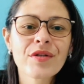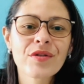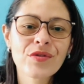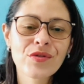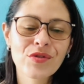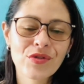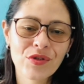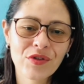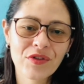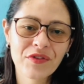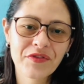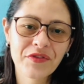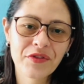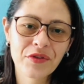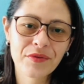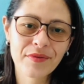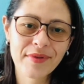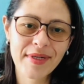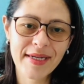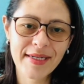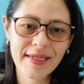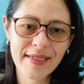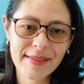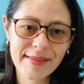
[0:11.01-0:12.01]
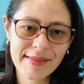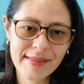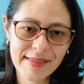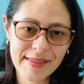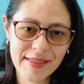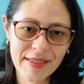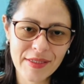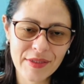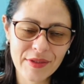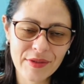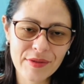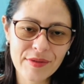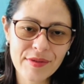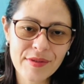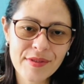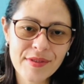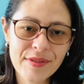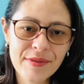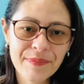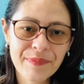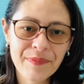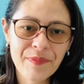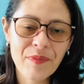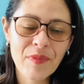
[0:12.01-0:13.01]
TOEFL writing
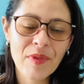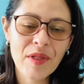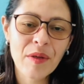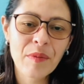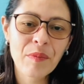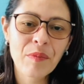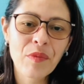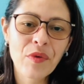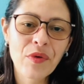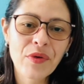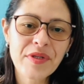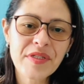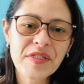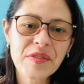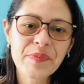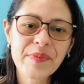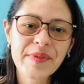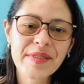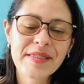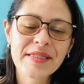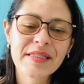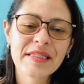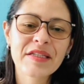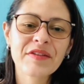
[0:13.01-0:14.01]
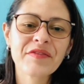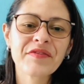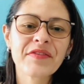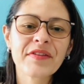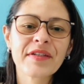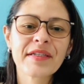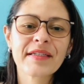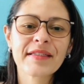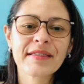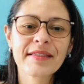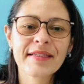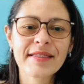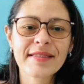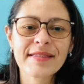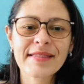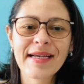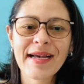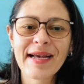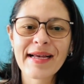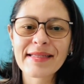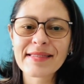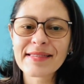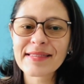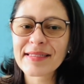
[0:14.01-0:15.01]
skills. More specifically,
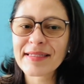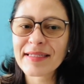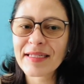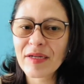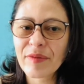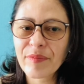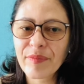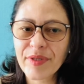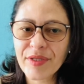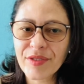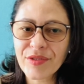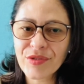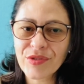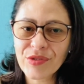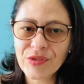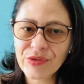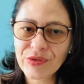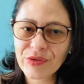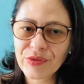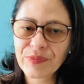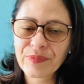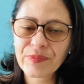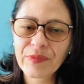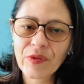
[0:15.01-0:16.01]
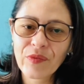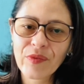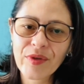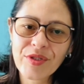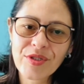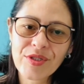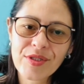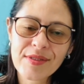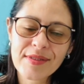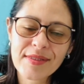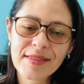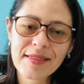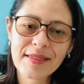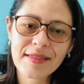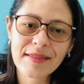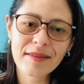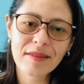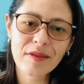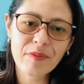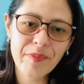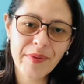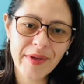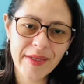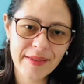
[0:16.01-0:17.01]
task number 2, which is the
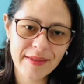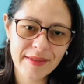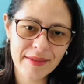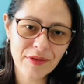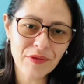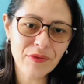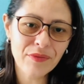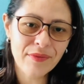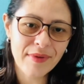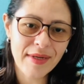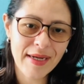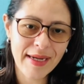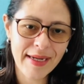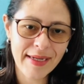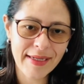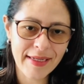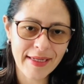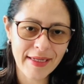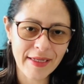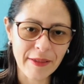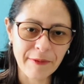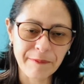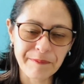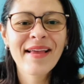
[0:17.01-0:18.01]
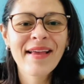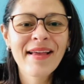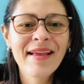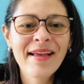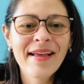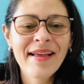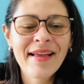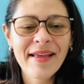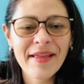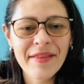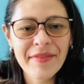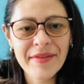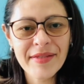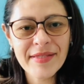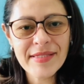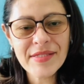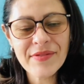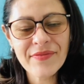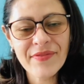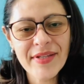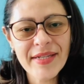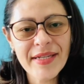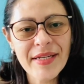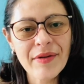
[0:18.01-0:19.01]
independent writing. In this
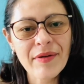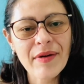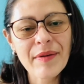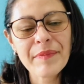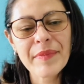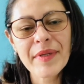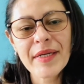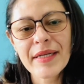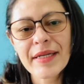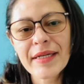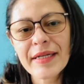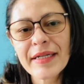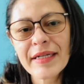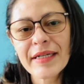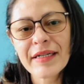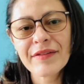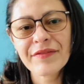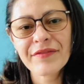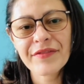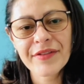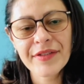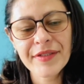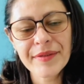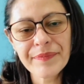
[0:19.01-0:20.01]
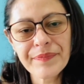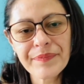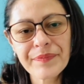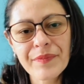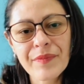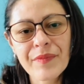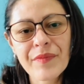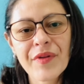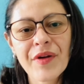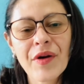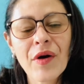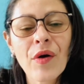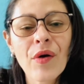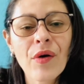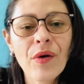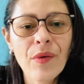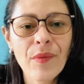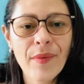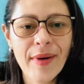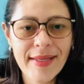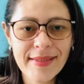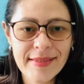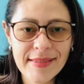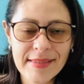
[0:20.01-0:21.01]
video, I'm going to cover the
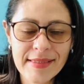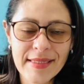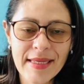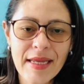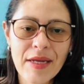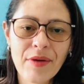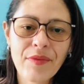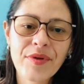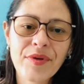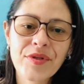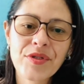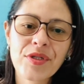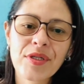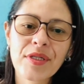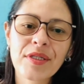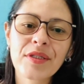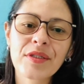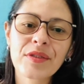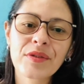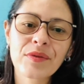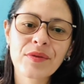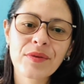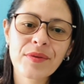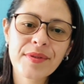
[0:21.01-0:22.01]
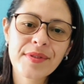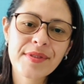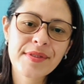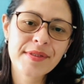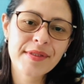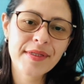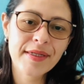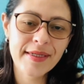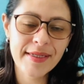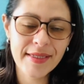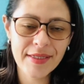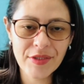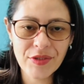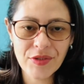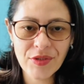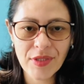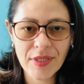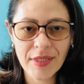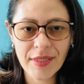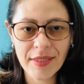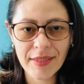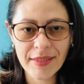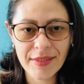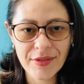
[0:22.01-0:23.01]
whole essay, which includes the
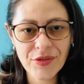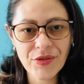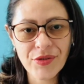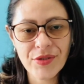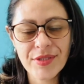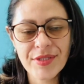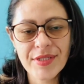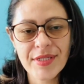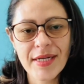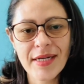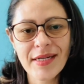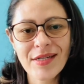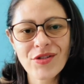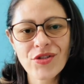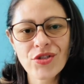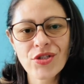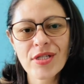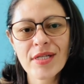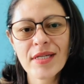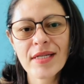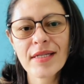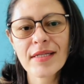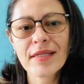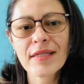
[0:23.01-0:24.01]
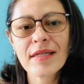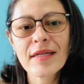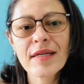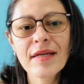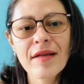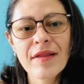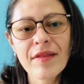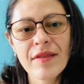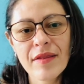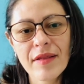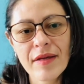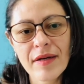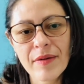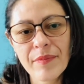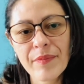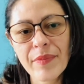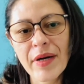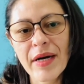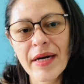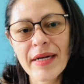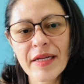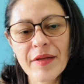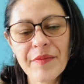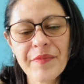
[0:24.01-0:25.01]
introduction, the
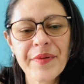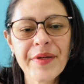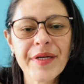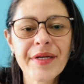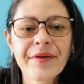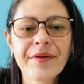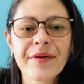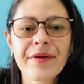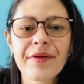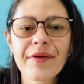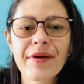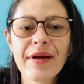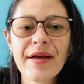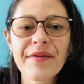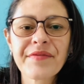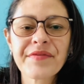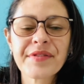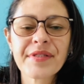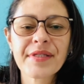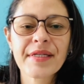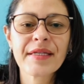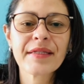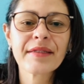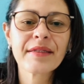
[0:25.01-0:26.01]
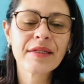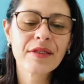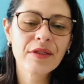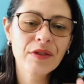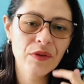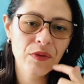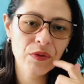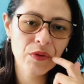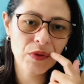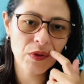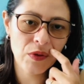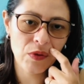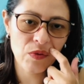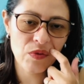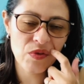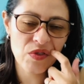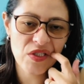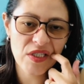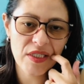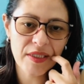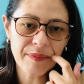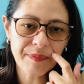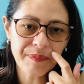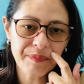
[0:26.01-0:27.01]
body paragraphs, and the
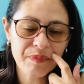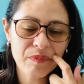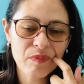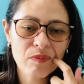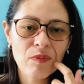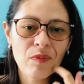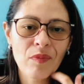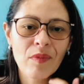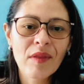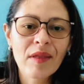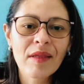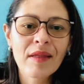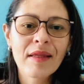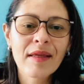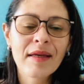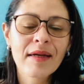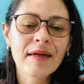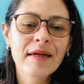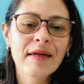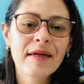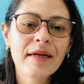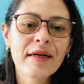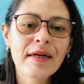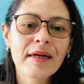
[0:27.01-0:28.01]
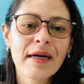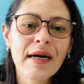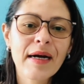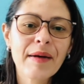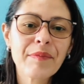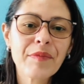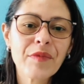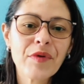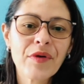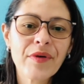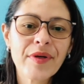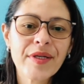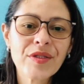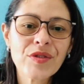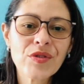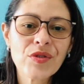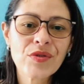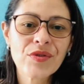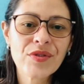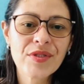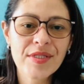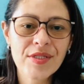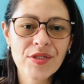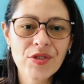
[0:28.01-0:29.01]
conclusion. I'm going to
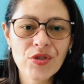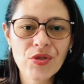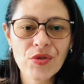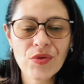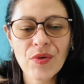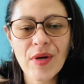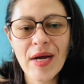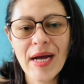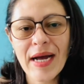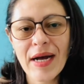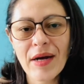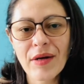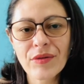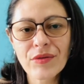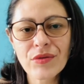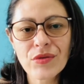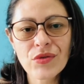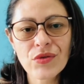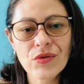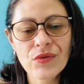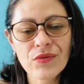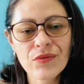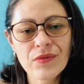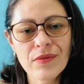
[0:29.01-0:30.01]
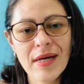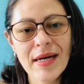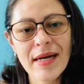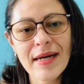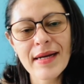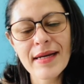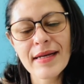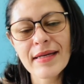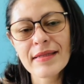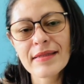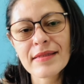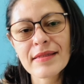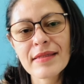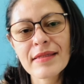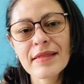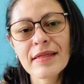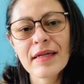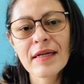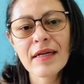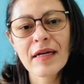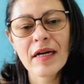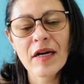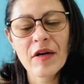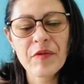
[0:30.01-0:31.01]
teach you how to write
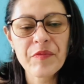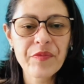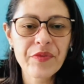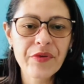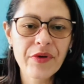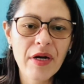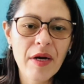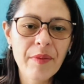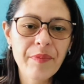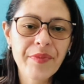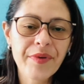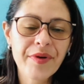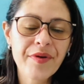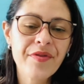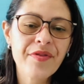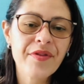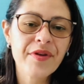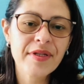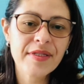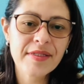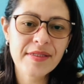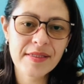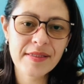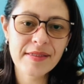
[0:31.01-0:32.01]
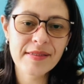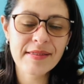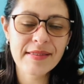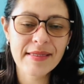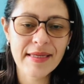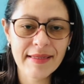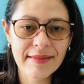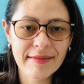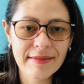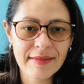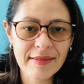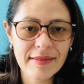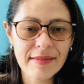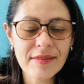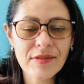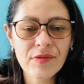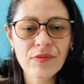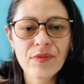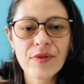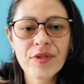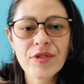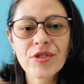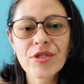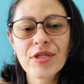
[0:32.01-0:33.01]
a proper thesis sentence,
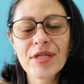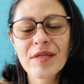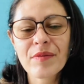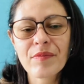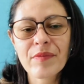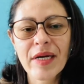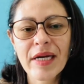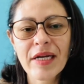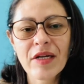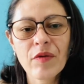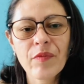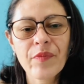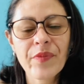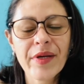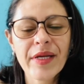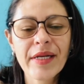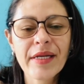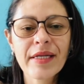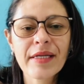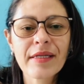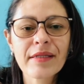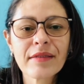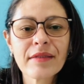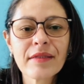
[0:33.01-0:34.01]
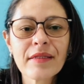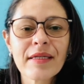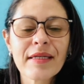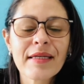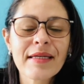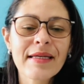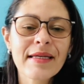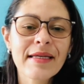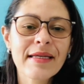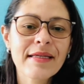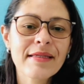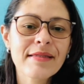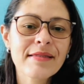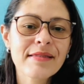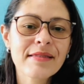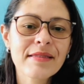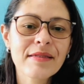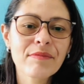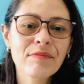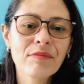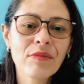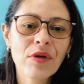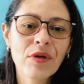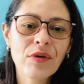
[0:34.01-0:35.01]
which in my opinion is the
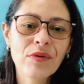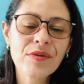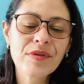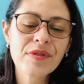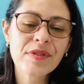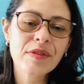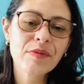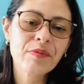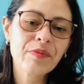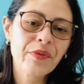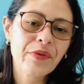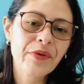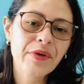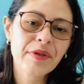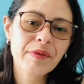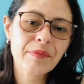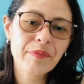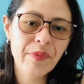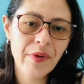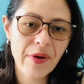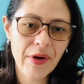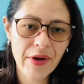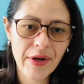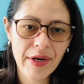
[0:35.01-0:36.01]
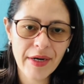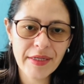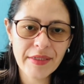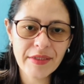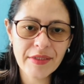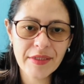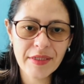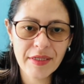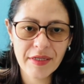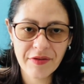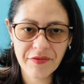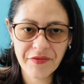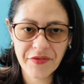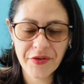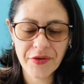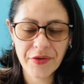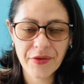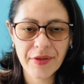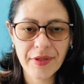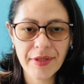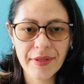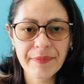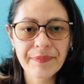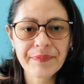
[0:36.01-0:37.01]
most important part of
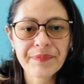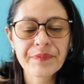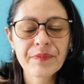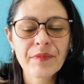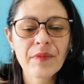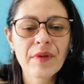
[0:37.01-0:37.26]
your